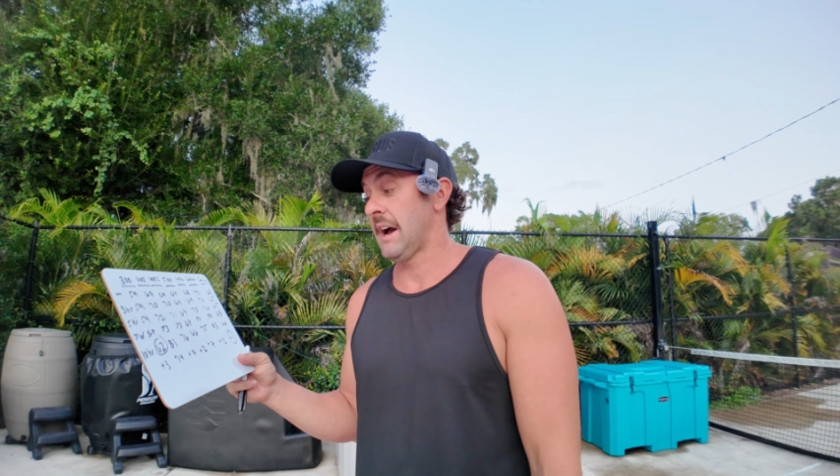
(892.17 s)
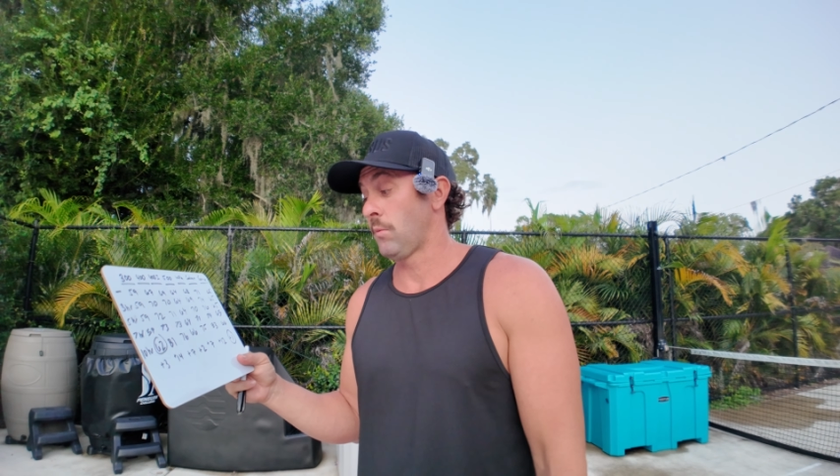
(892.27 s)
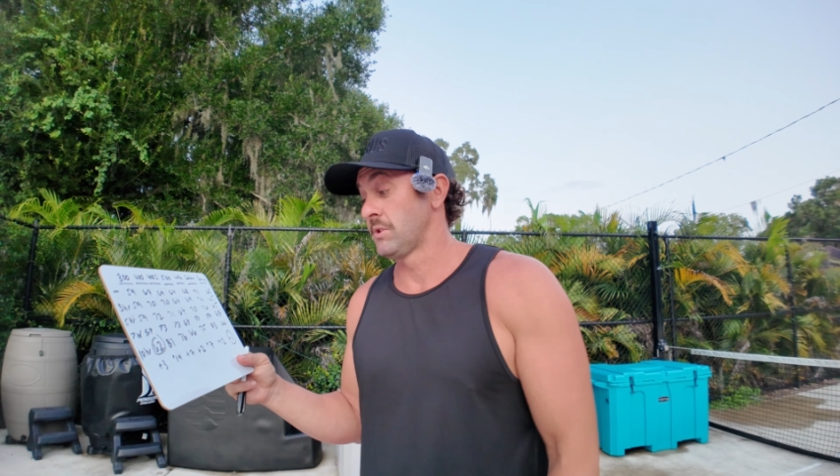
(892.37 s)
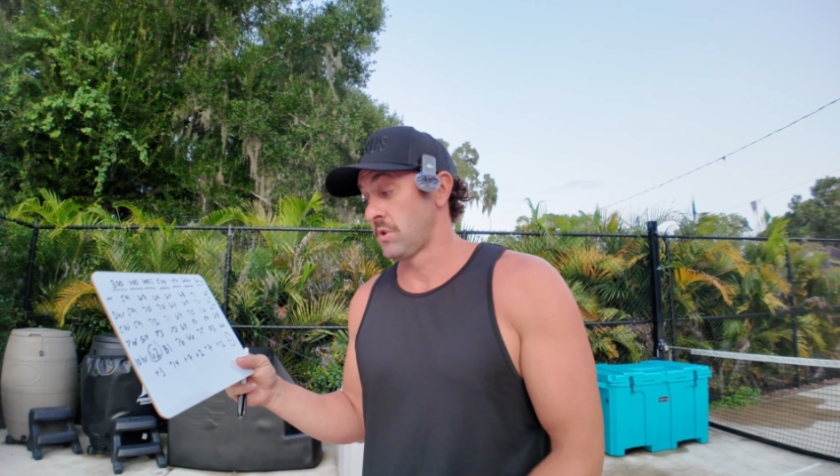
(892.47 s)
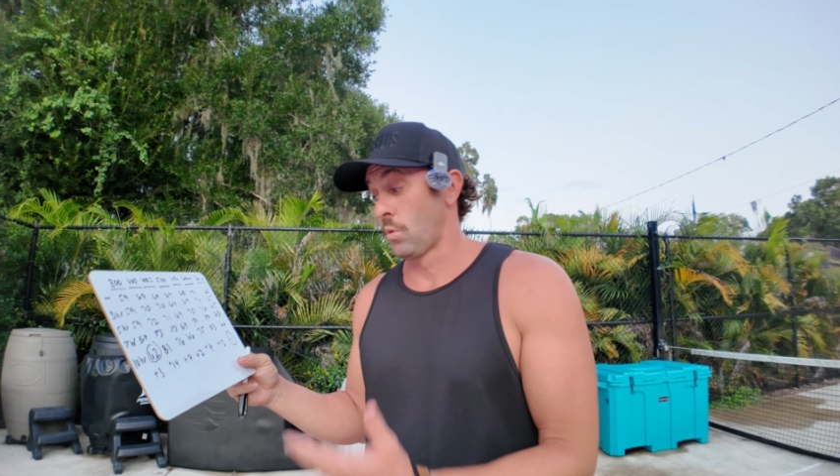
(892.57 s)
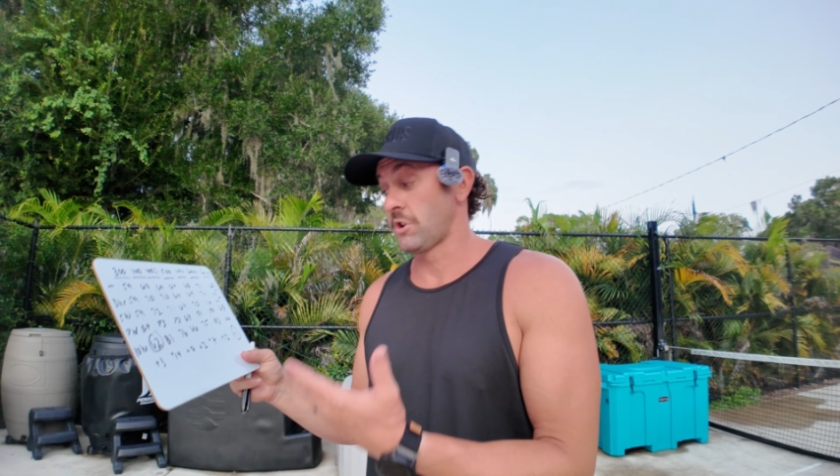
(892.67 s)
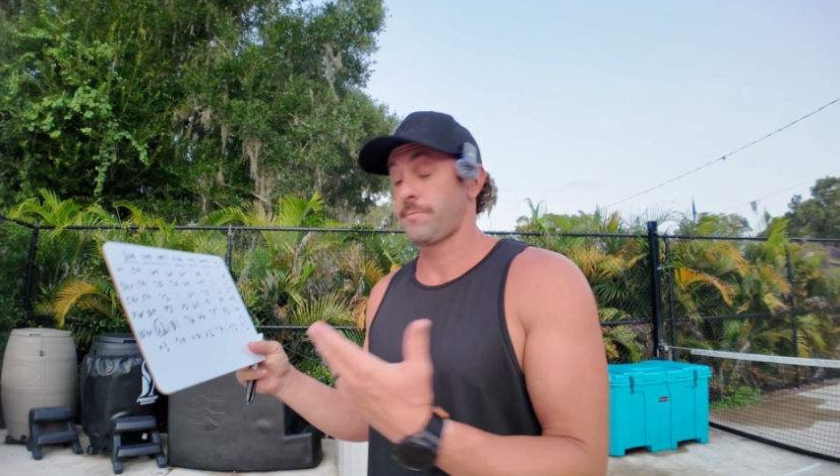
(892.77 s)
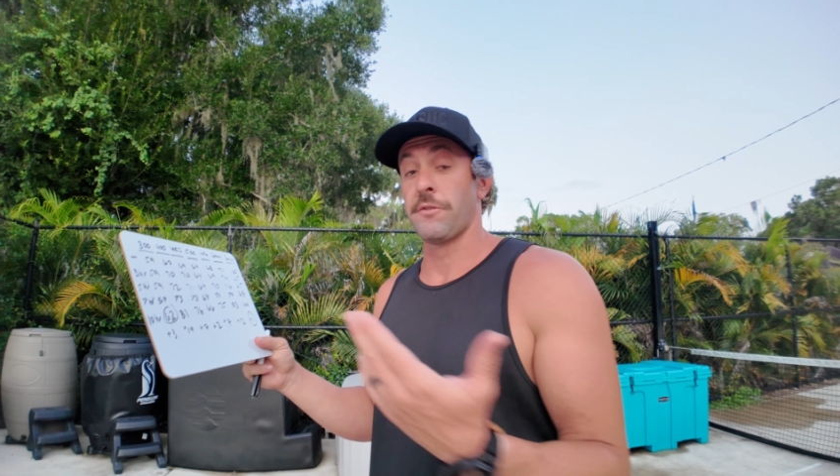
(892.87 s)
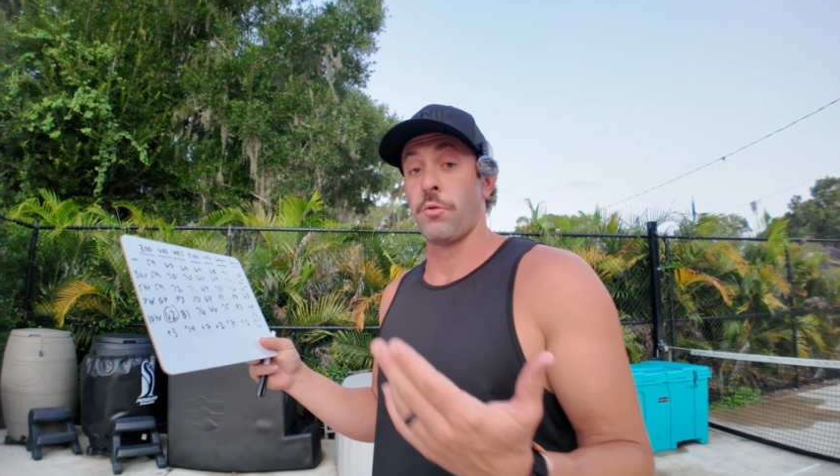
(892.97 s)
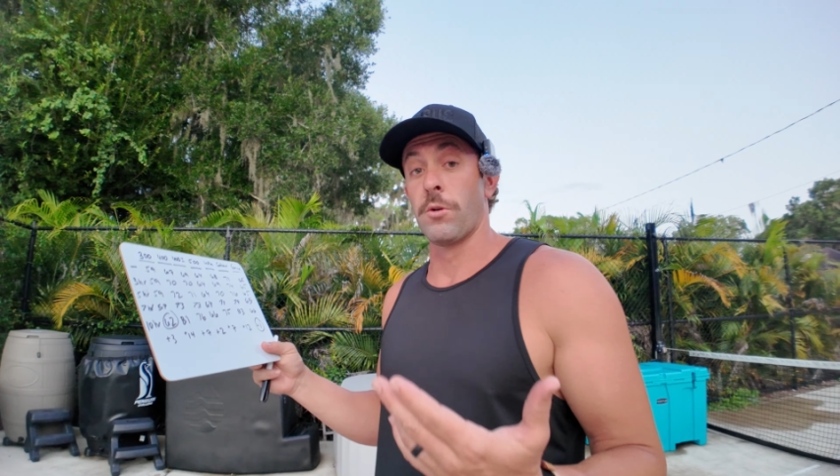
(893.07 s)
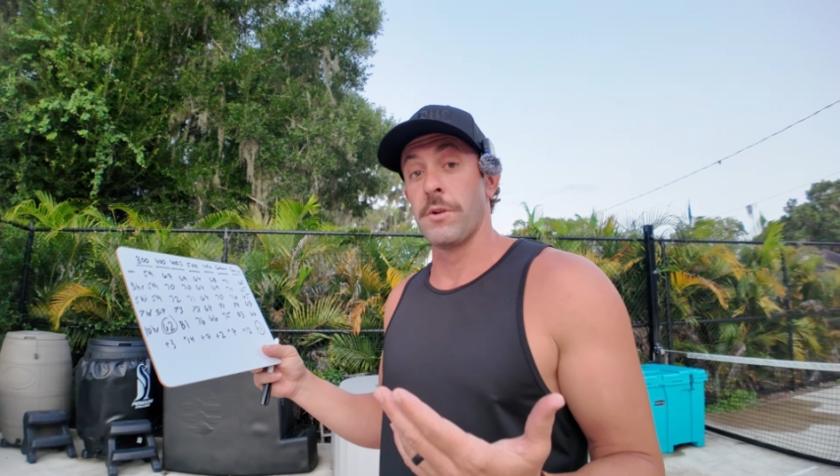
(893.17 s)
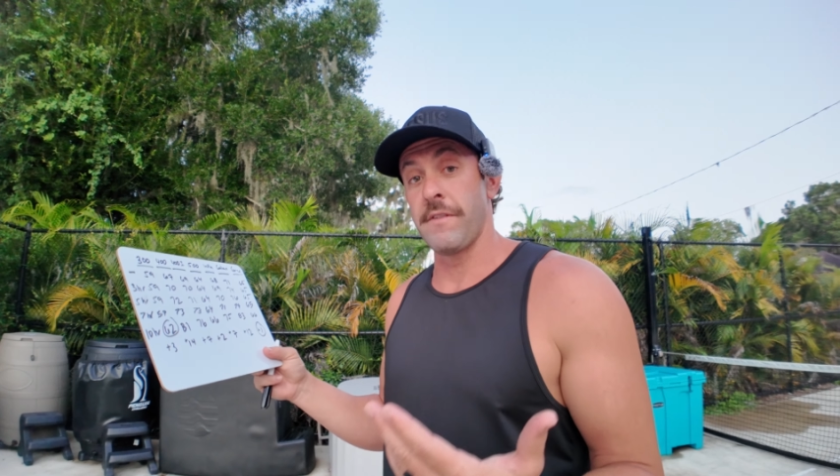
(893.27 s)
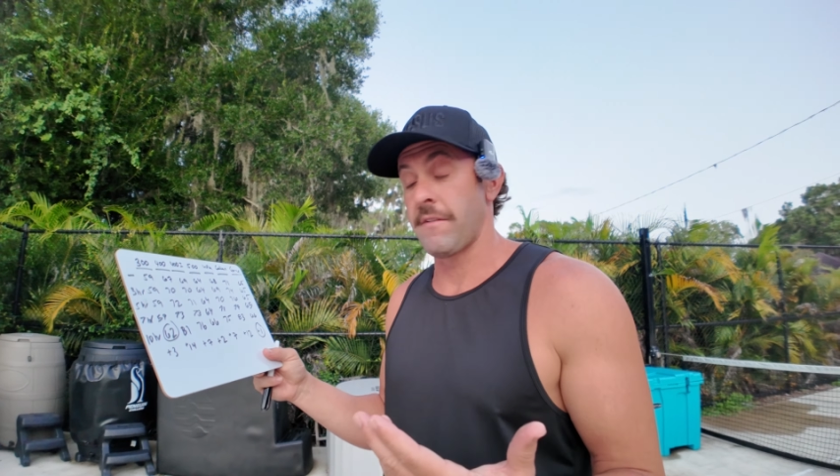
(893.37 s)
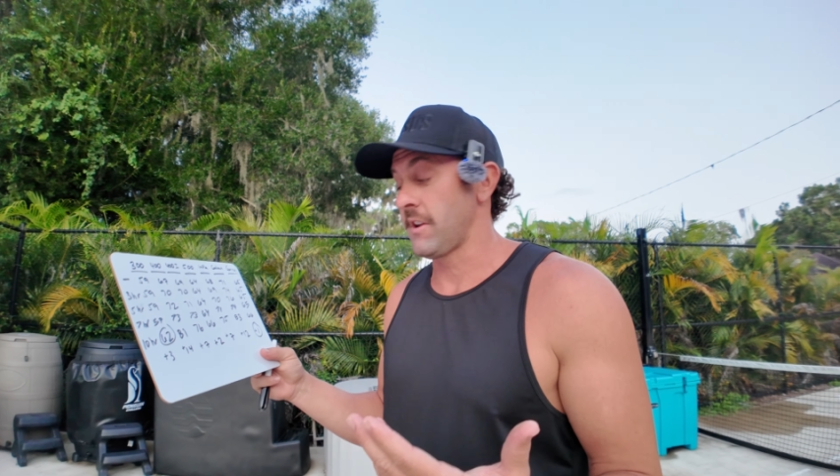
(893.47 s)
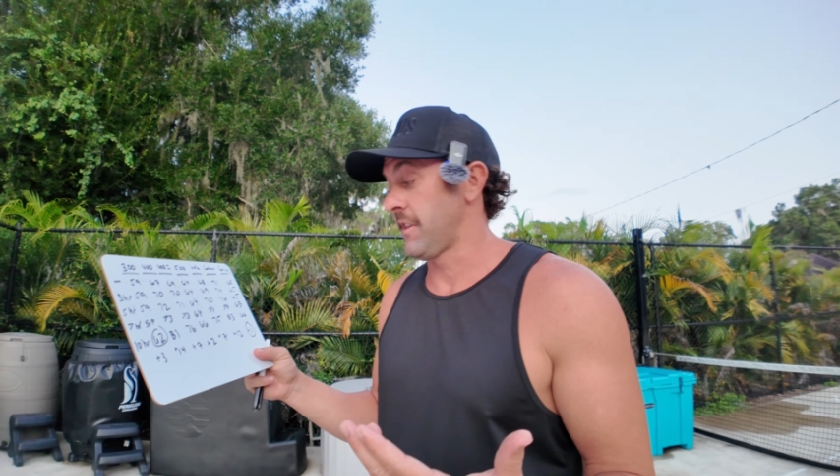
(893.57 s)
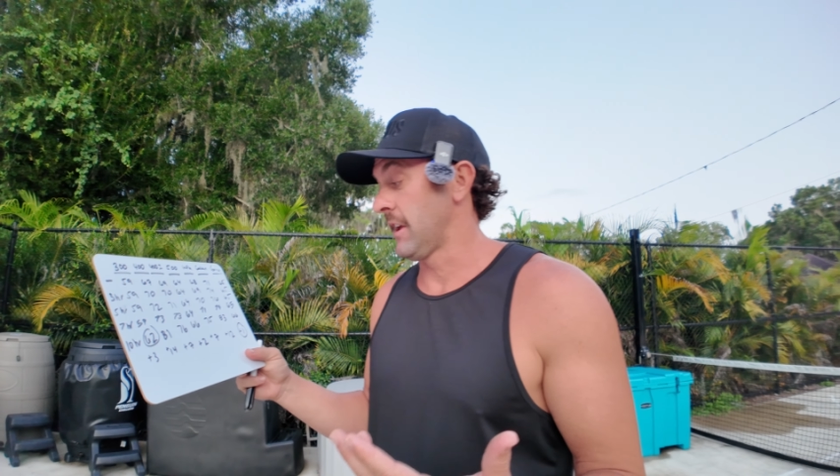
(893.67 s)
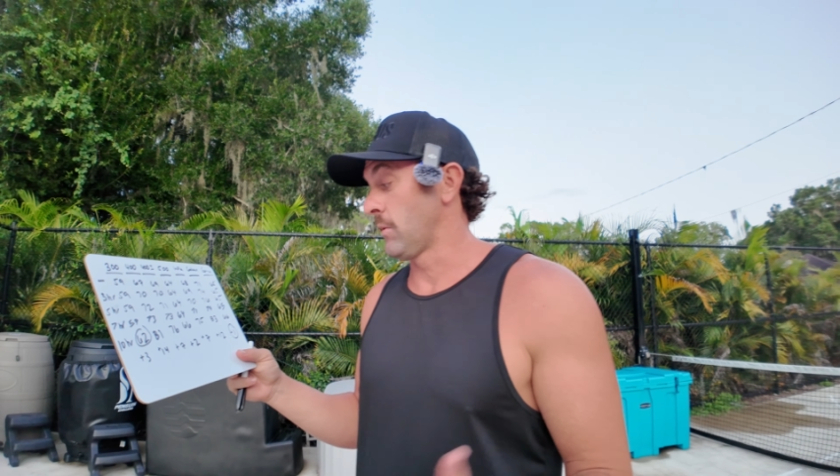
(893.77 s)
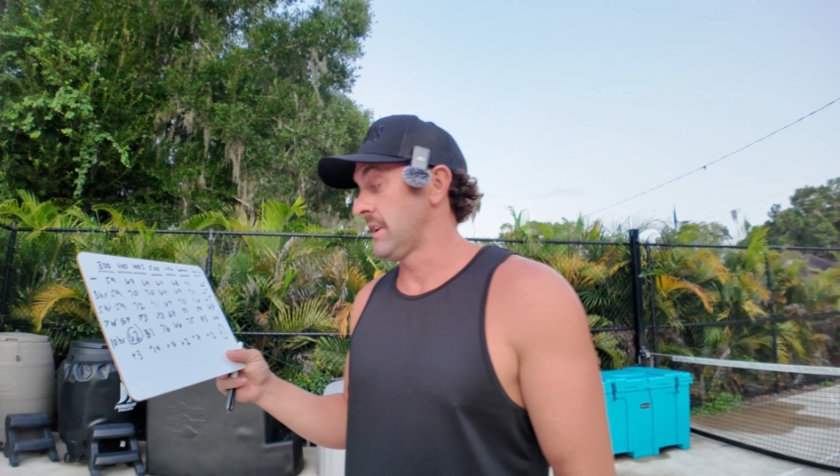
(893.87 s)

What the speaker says: that was the worst performer of everything